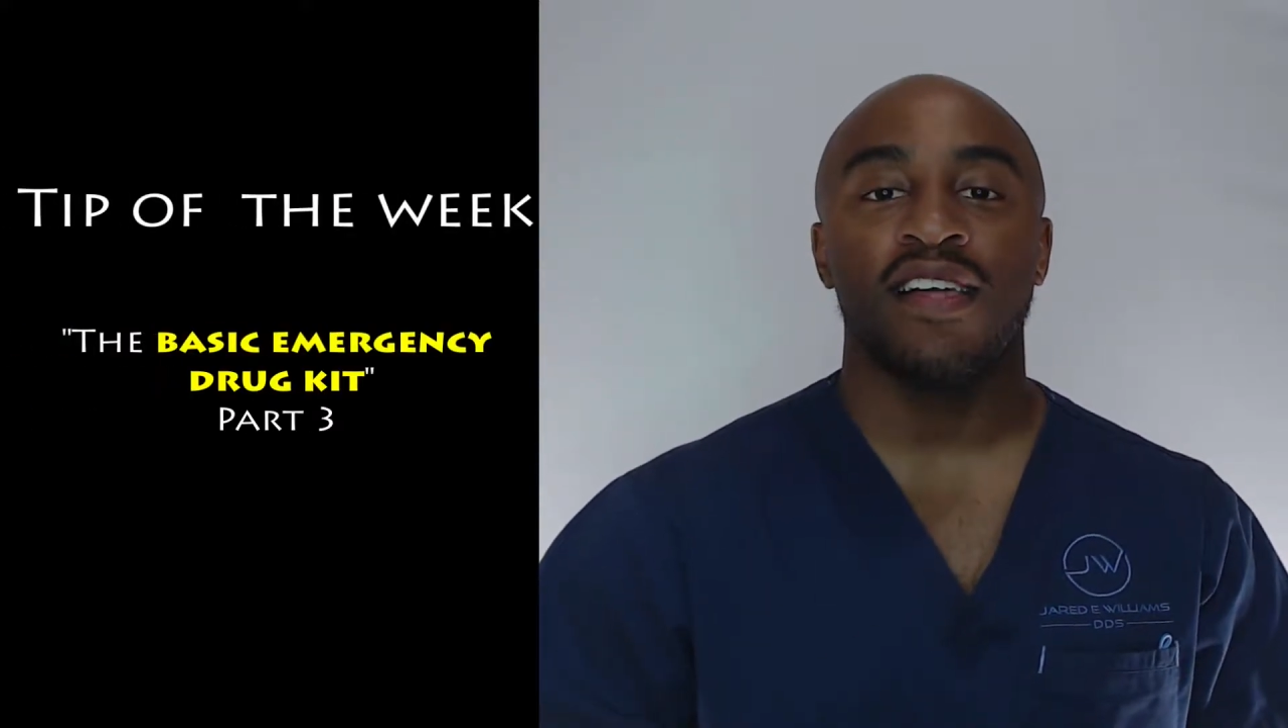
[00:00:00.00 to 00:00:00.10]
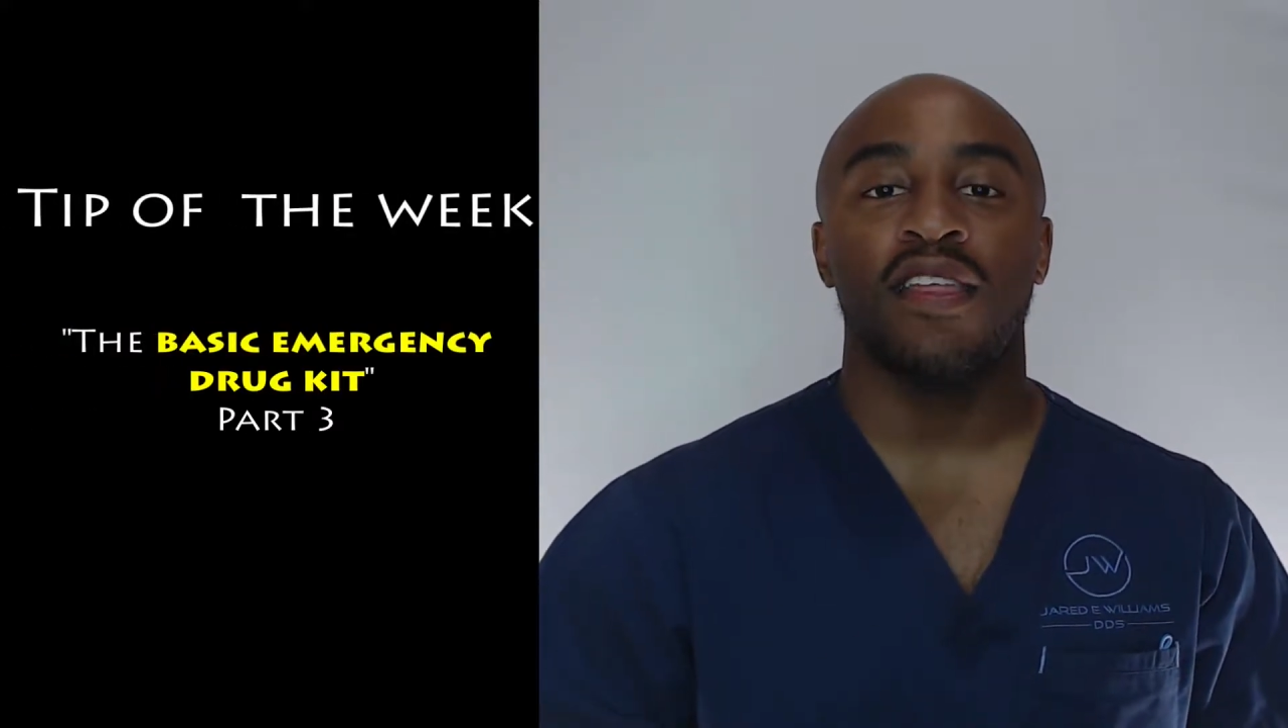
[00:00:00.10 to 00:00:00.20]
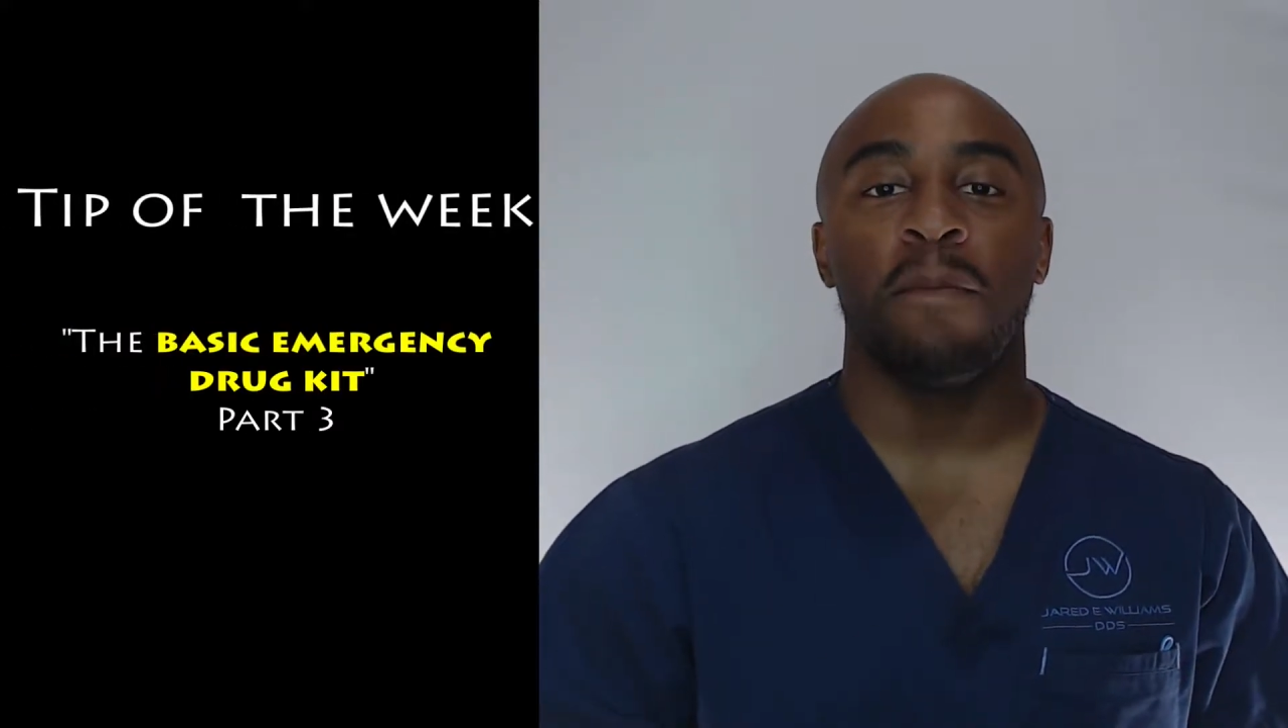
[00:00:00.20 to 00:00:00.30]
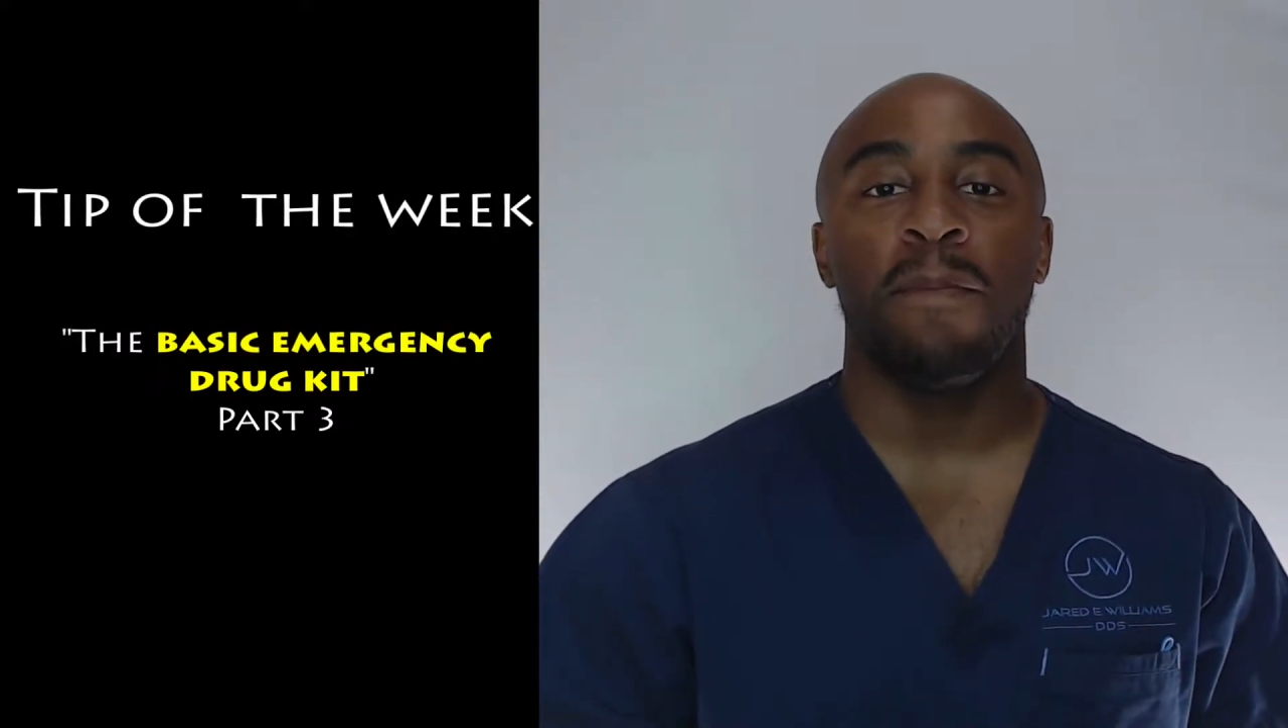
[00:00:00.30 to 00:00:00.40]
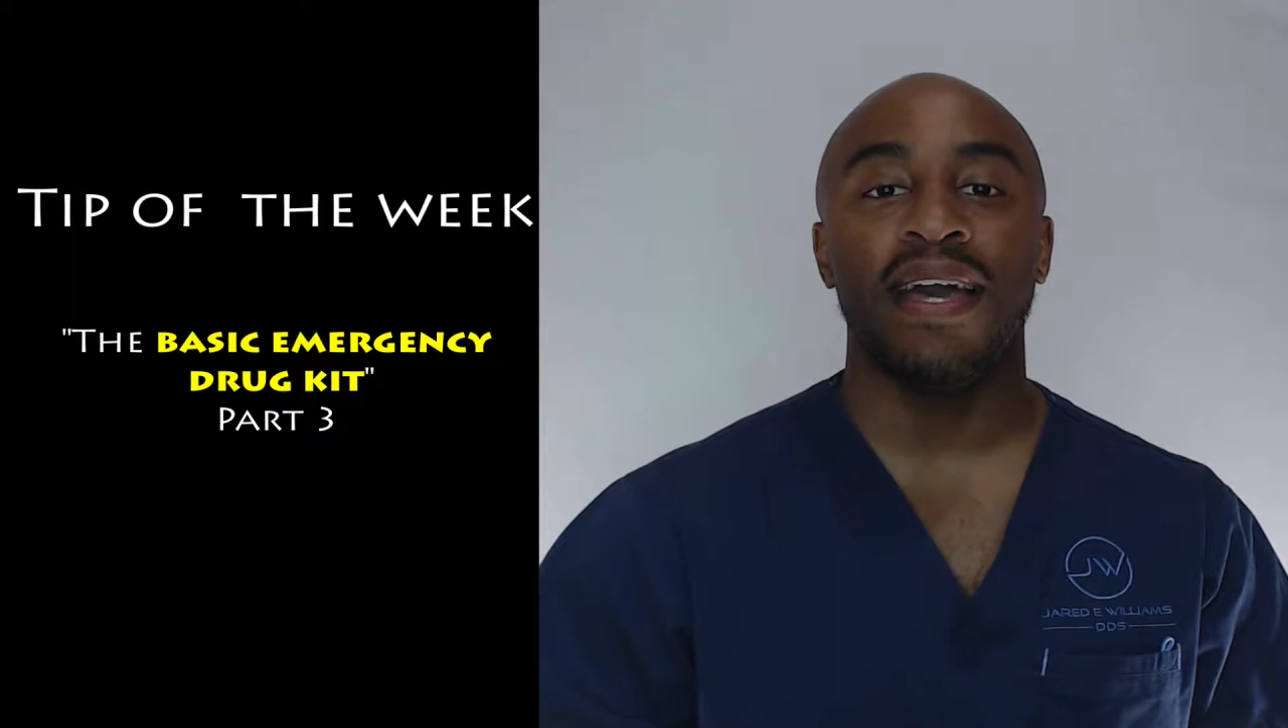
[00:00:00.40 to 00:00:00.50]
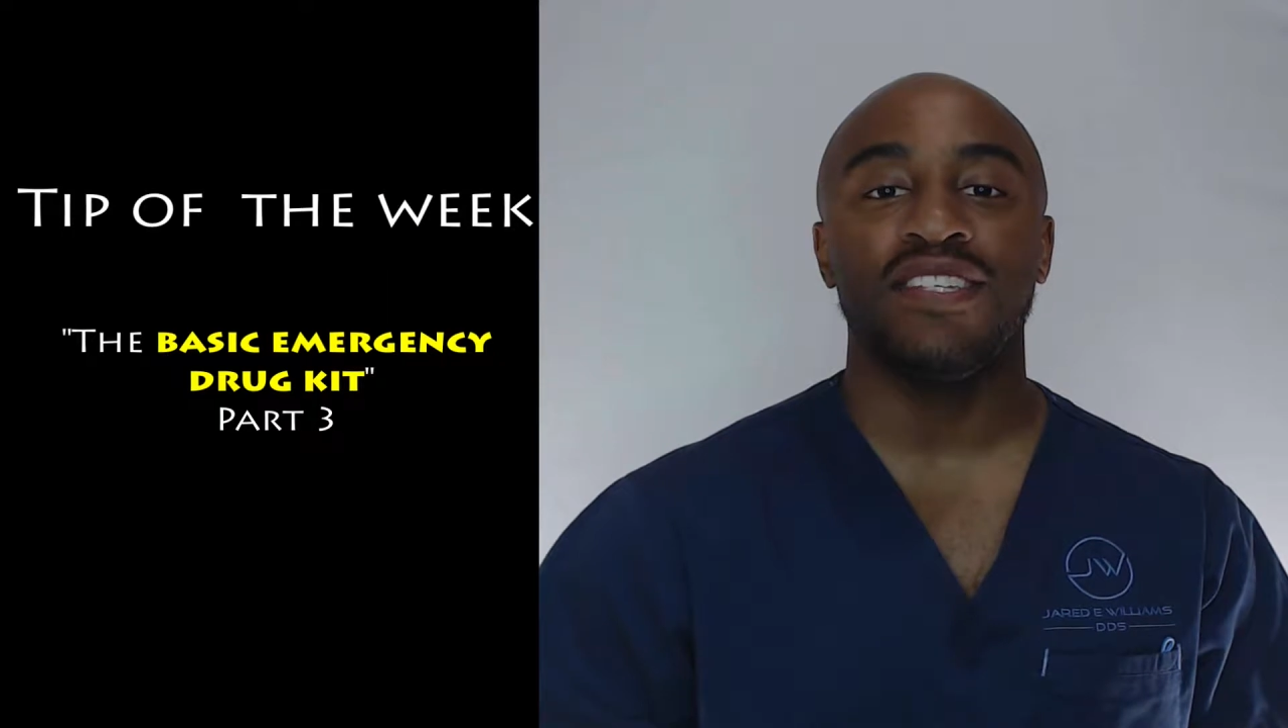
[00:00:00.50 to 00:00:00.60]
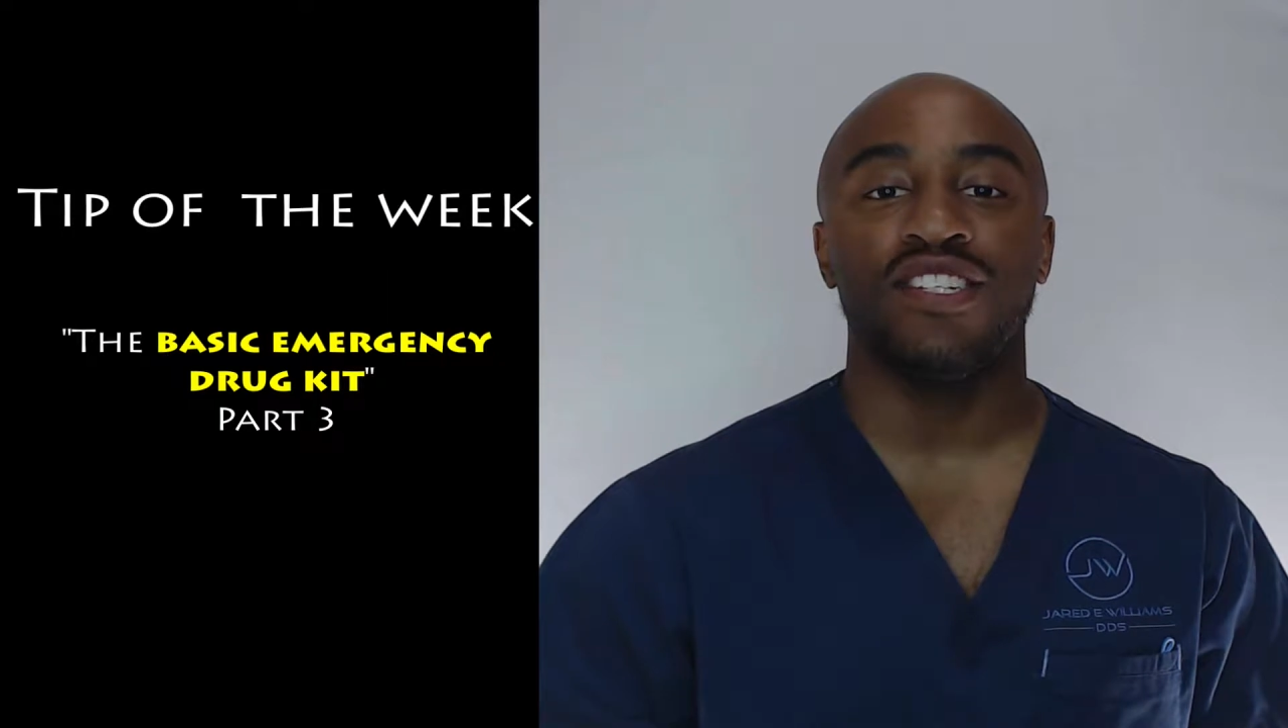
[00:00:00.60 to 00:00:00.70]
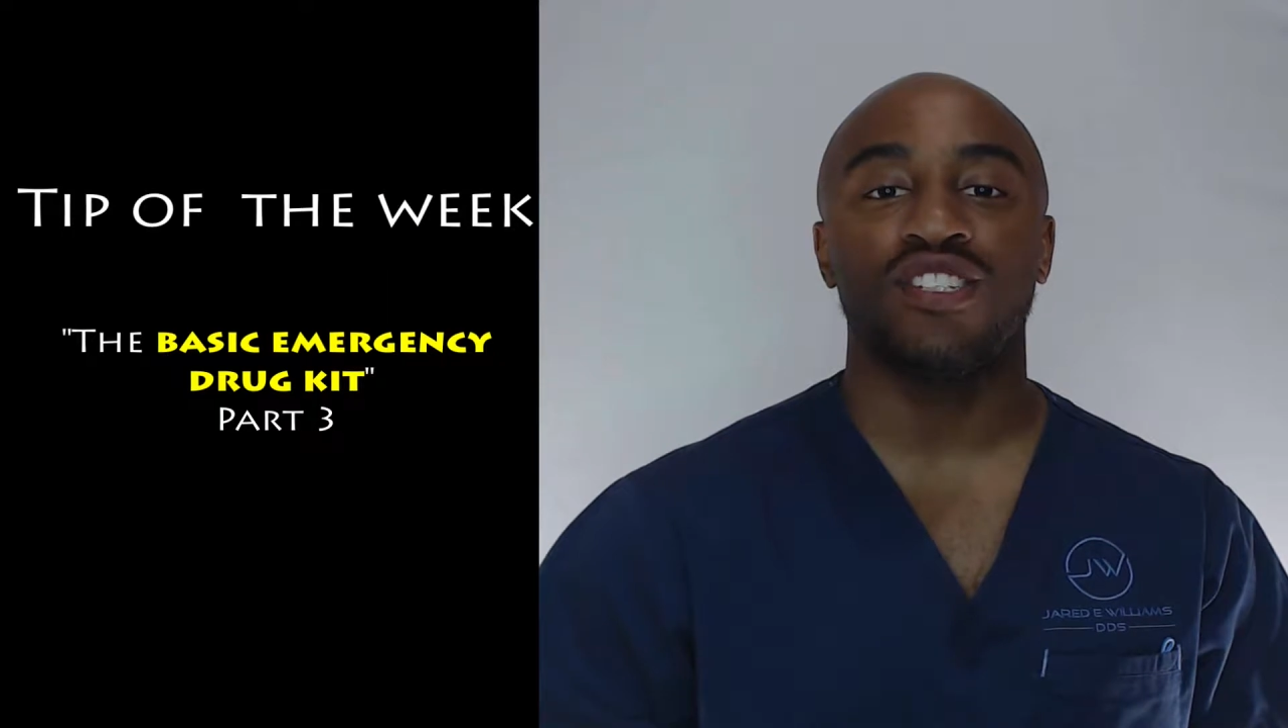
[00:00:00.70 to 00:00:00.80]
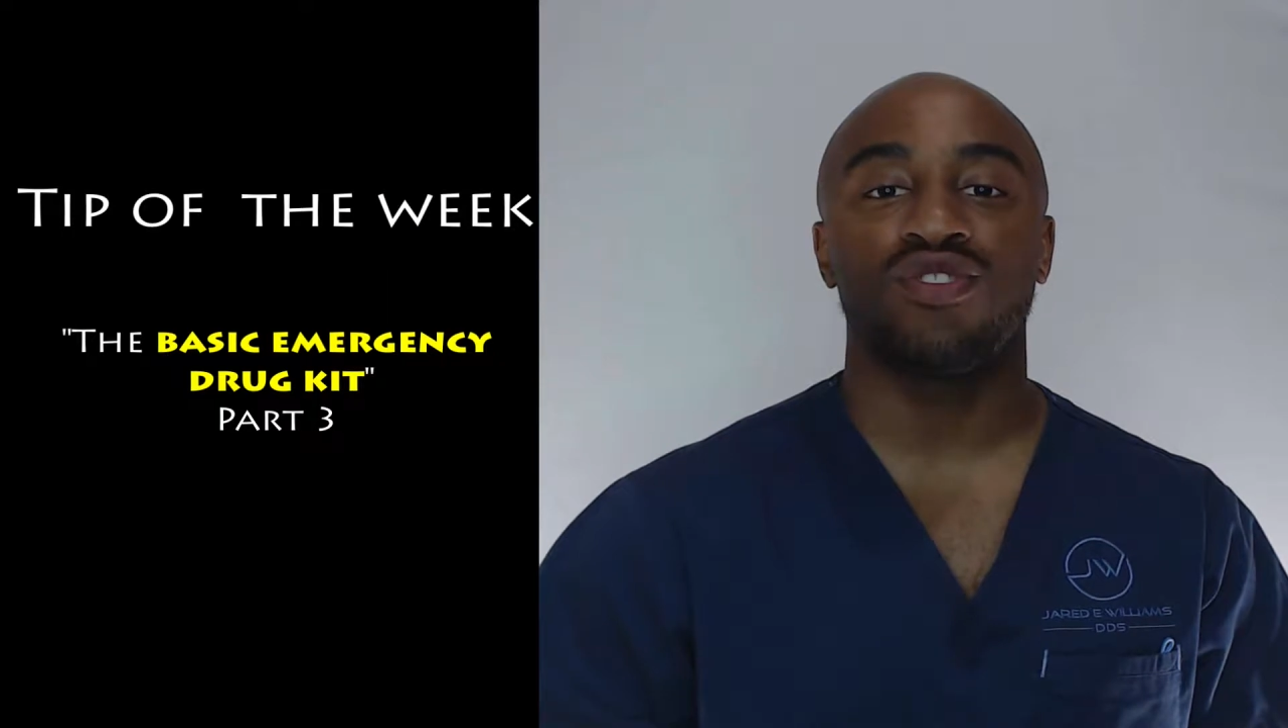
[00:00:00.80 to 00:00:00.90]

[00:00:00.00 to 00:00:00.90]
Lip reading: the basic